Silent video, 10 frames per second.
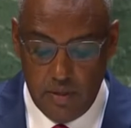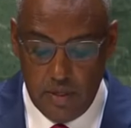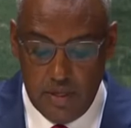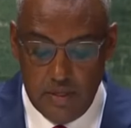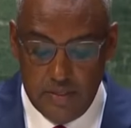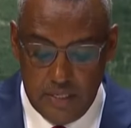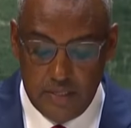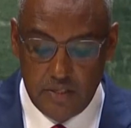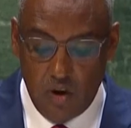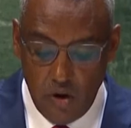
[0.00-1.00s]

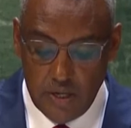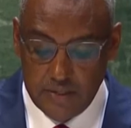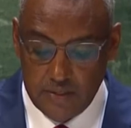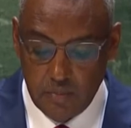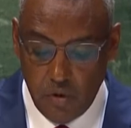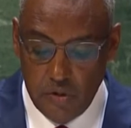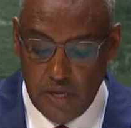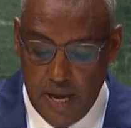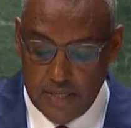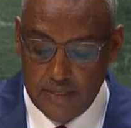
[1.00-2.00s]
this august body
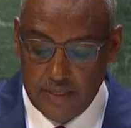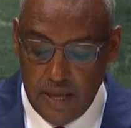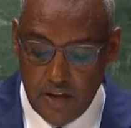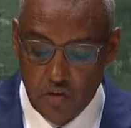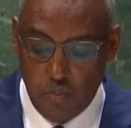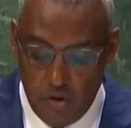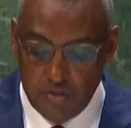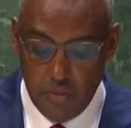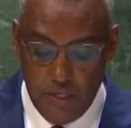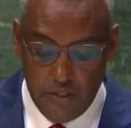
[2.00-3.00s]
has a
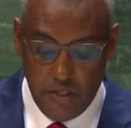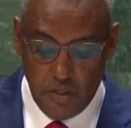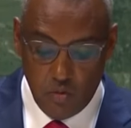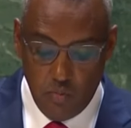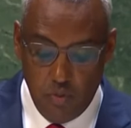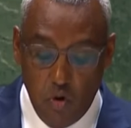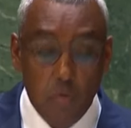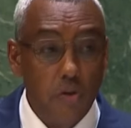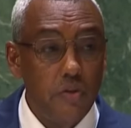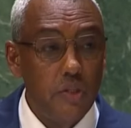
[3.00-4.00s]
responsibility to
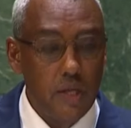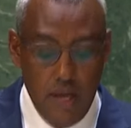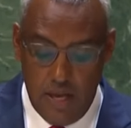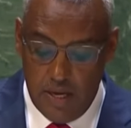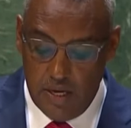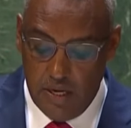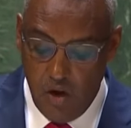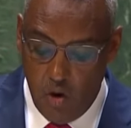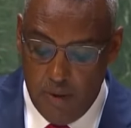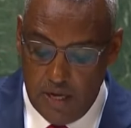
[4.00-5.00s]
promote
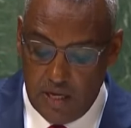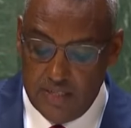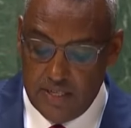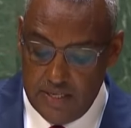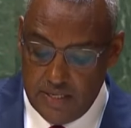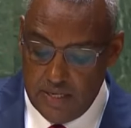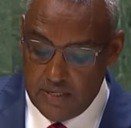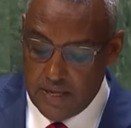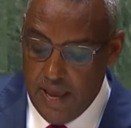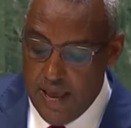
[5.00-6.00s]
global consensus
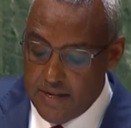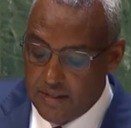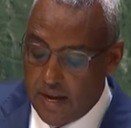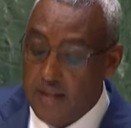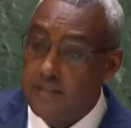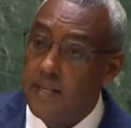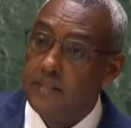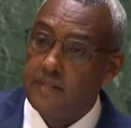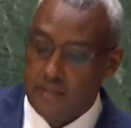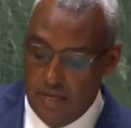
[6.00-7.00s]
and translate
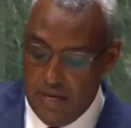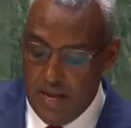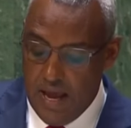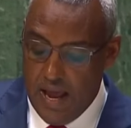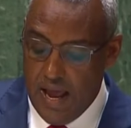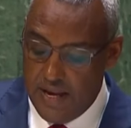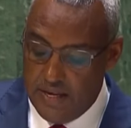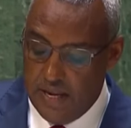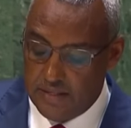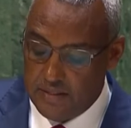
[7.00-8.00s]

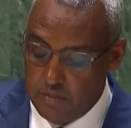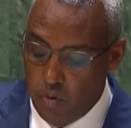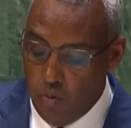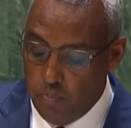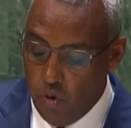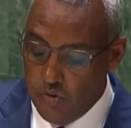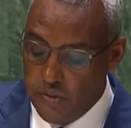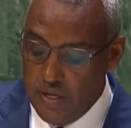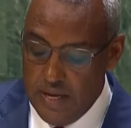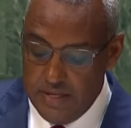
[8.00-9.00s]
ideas proposed
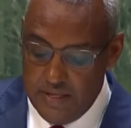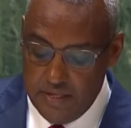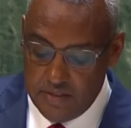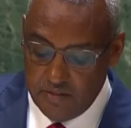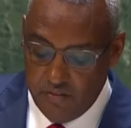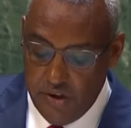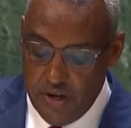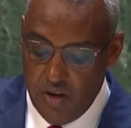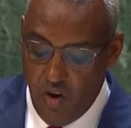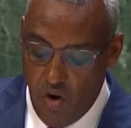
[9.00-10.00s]
in this very
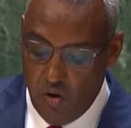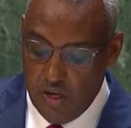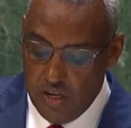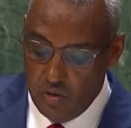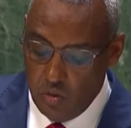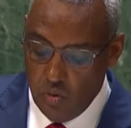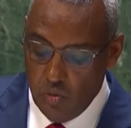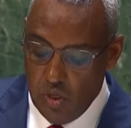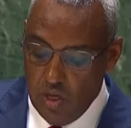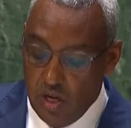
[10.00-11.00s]
hall into
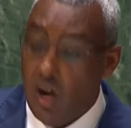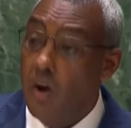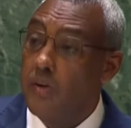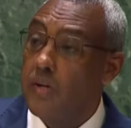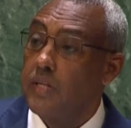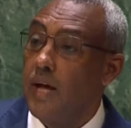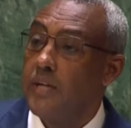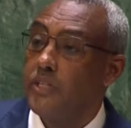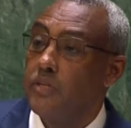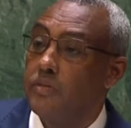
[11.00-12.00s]
concrete
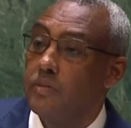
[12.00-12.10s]
actions.